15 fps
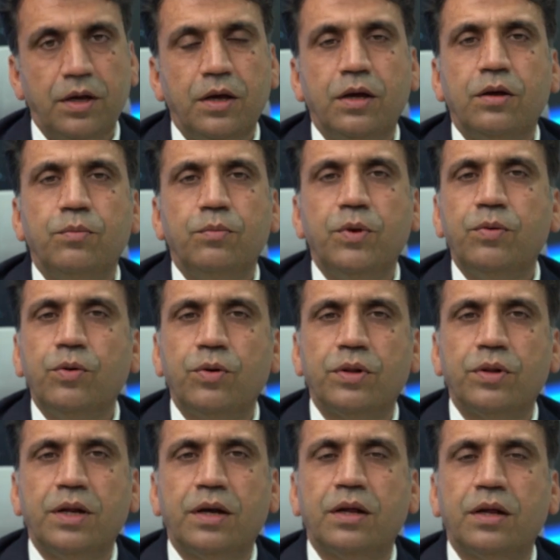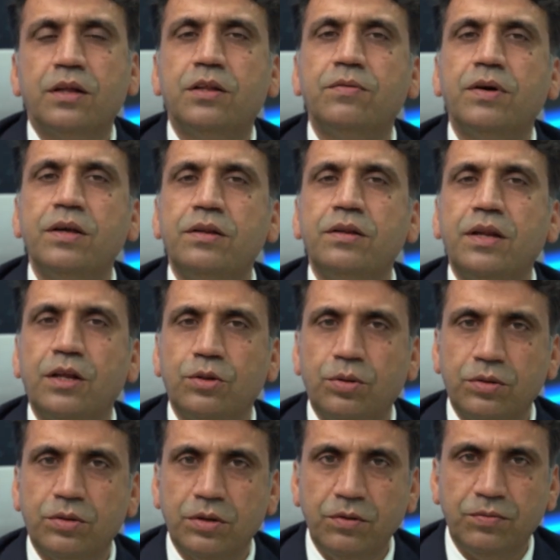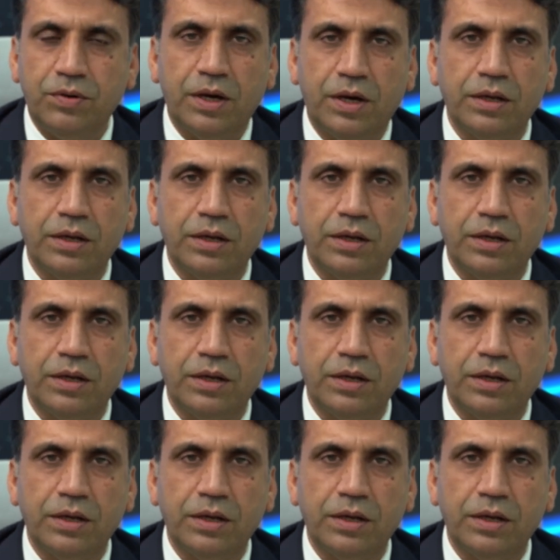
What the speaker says: Before that, otherwise 10,000 fine.